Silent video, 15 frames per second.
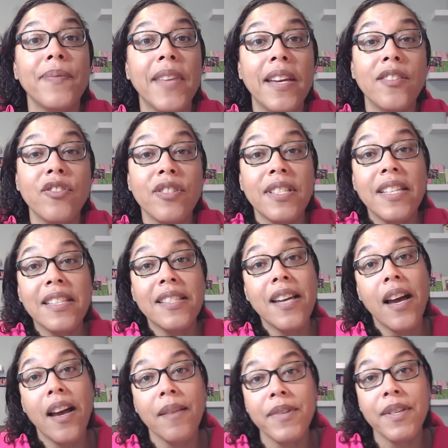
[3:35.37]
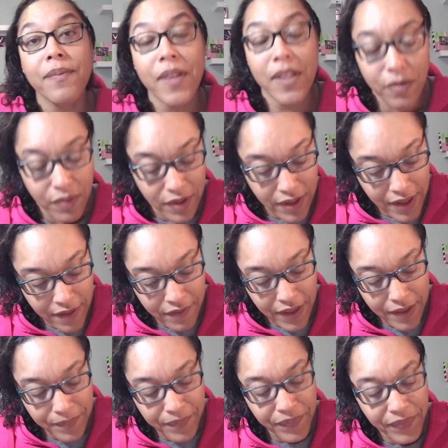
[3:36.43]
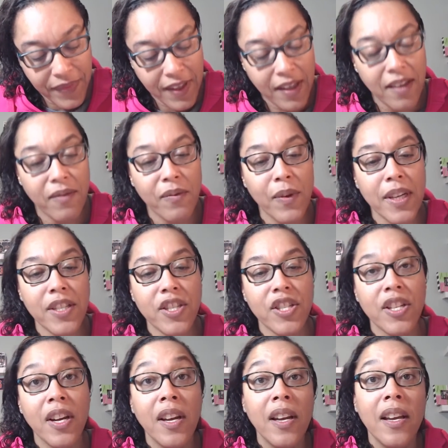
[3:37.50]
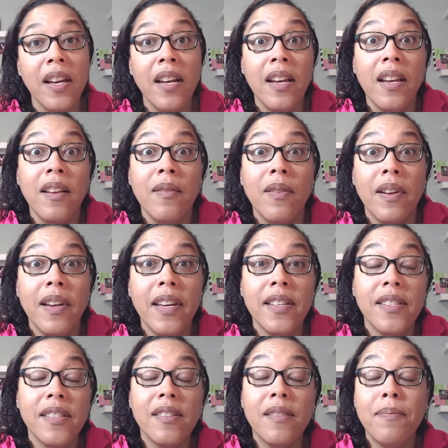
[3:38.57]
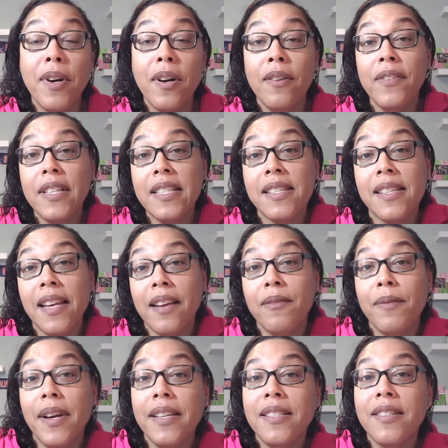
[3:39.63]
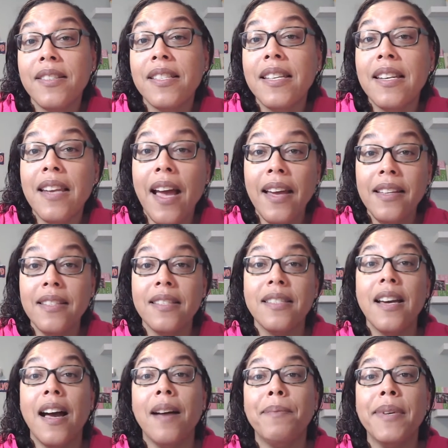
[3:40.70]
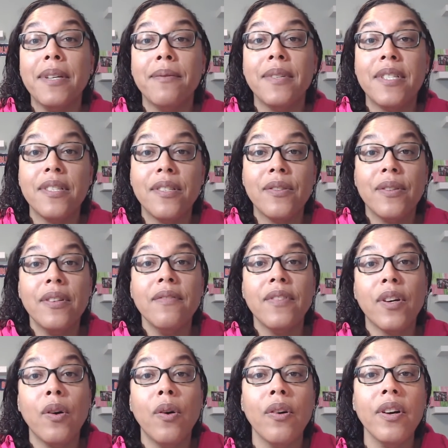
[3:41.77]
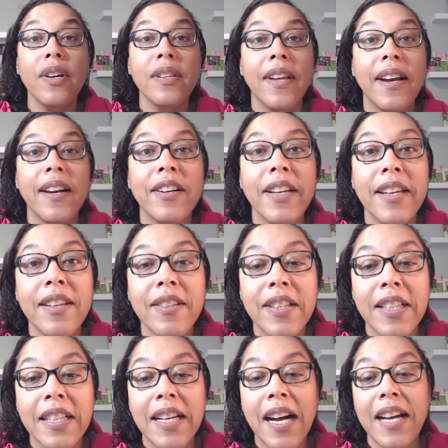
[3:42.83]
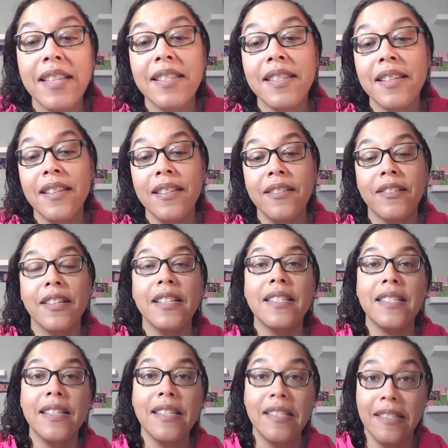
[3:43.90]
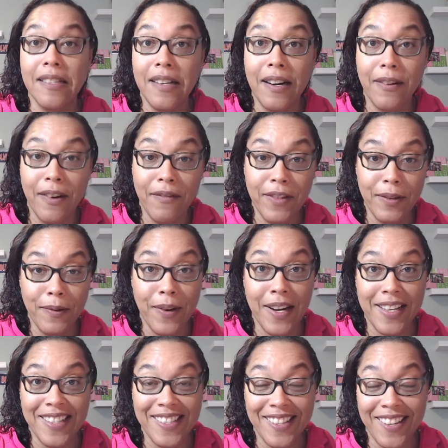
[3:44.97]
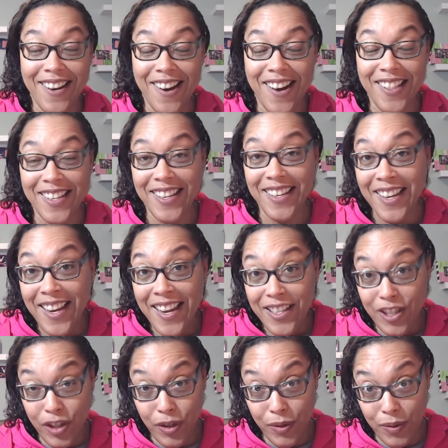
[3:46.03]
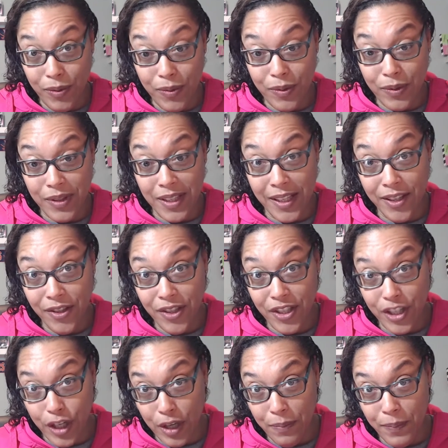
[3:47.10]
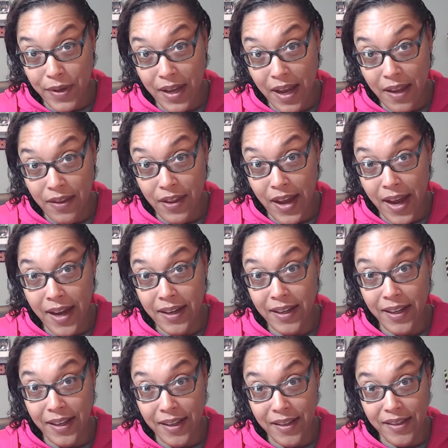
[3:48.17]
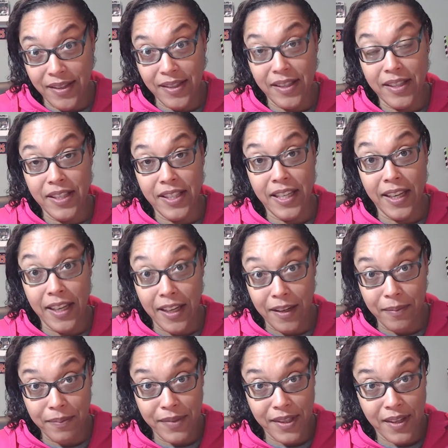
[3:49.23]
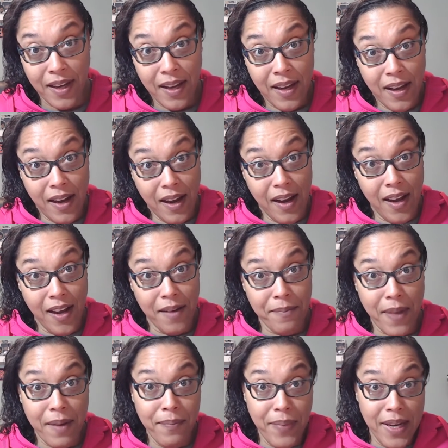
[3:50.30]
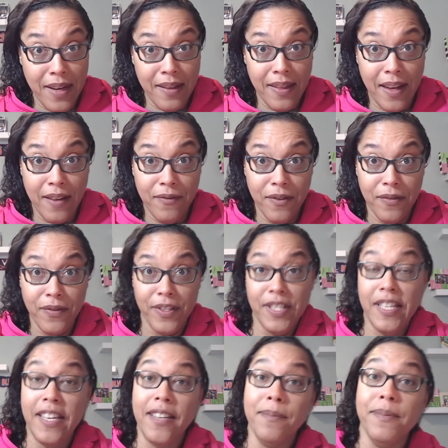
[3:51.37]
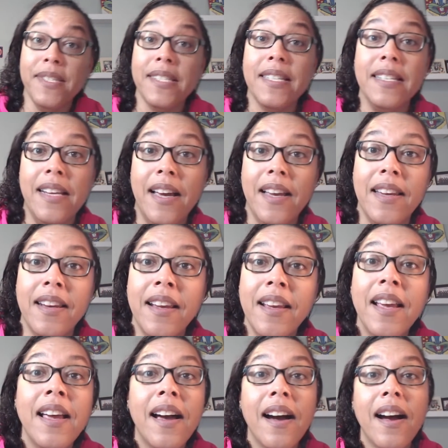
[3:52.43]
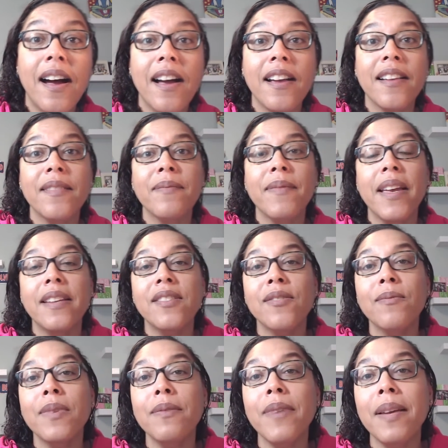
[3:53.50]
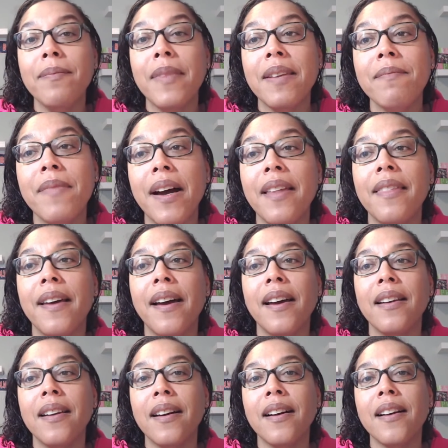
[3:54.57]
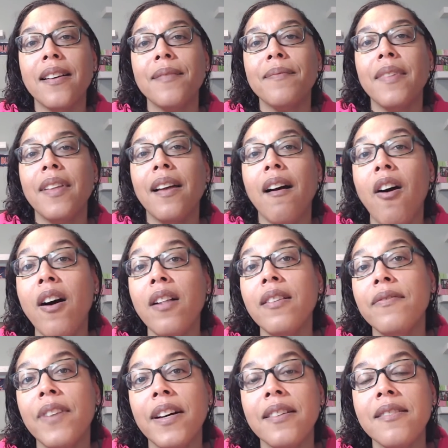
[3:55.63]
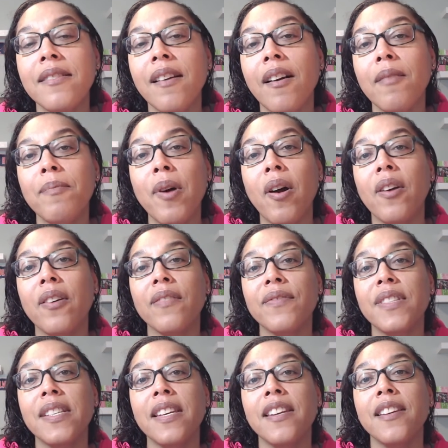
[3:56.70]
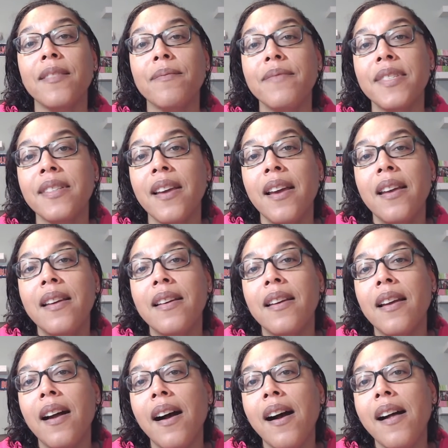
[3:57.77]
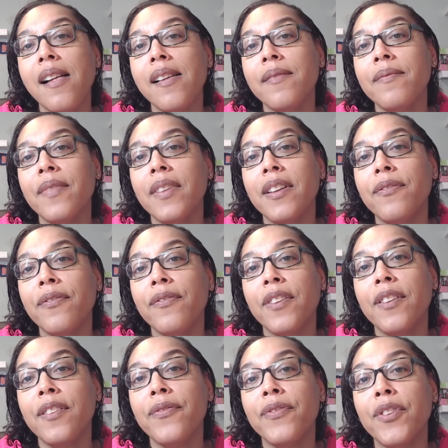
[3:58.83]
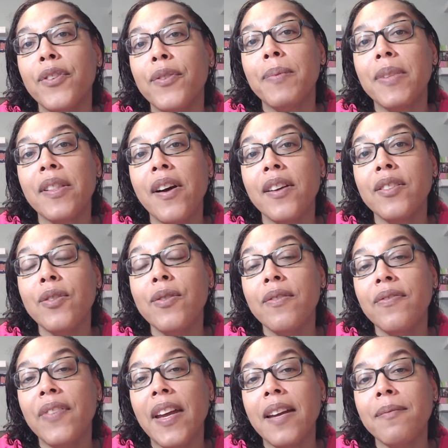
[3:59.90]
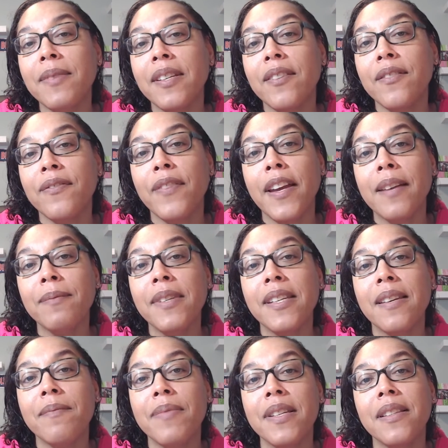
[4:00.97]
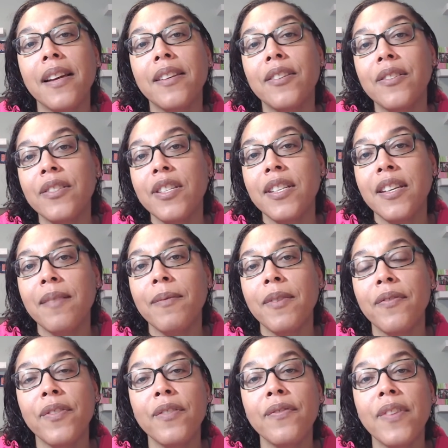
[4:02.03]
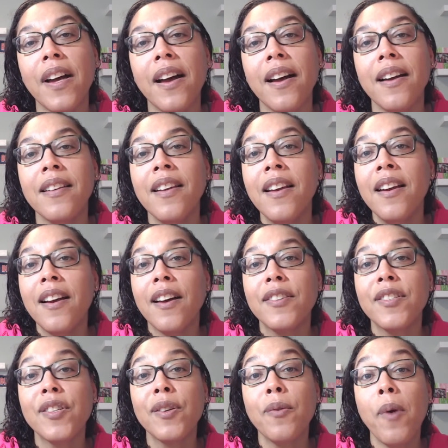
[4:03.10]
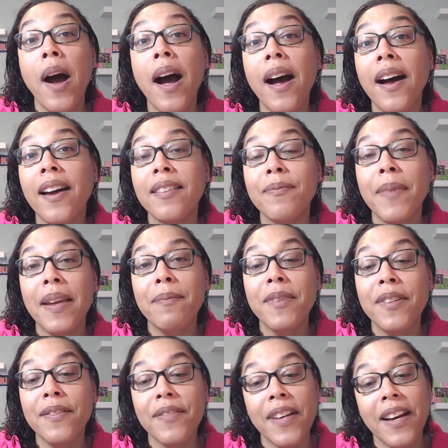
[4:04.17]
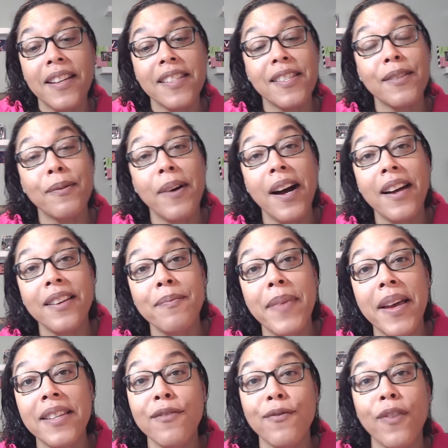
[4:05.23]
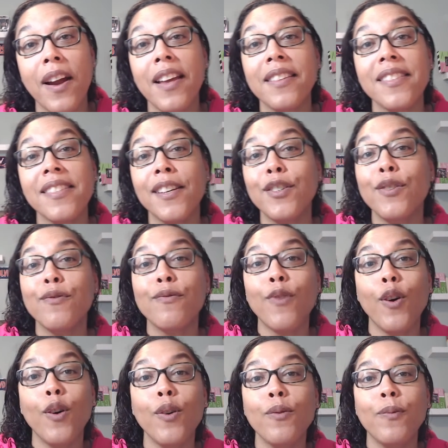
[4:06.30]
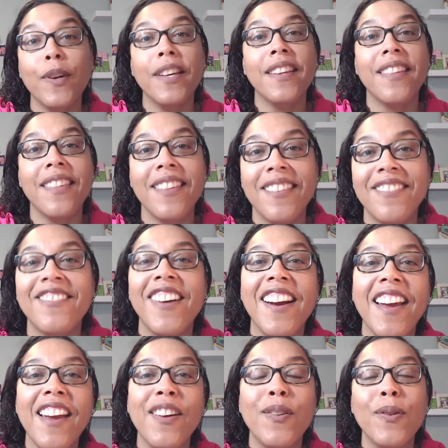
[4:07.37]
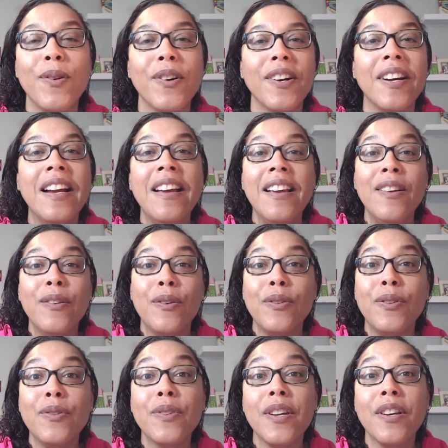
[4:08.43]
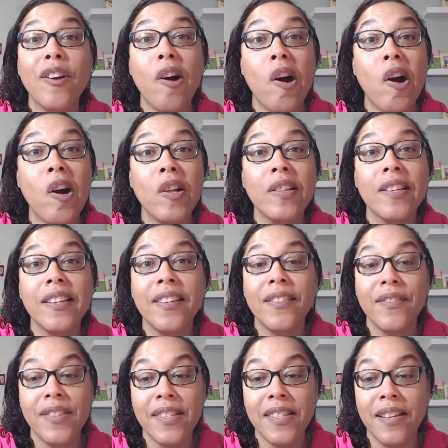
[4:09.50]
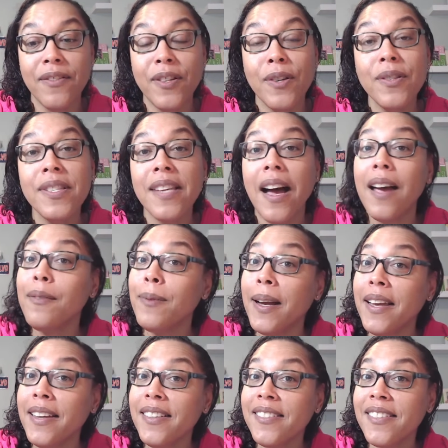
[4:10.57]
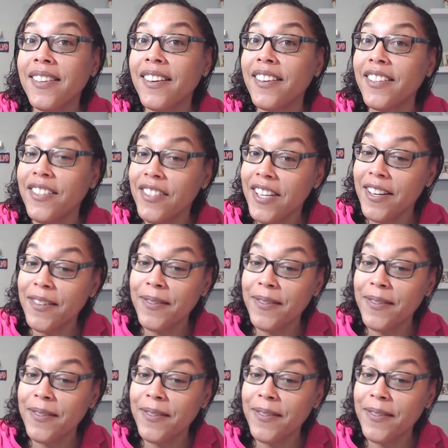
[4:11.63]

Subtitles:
interesting times in which we're living, which is the perfect segue to tonight's topic, which is sort of a corollary or a cousin or a sister, however you want to call it, to leadership, and that is teams. I'm being thankful for teams tonight. And so what do I mean by that? All of us are part of teams. If belong to a family, your family could be like your team. If you've got a squad, maybe you've got a squad of best friends that you roll with, right? Or who you can call if stuff goes sideways. We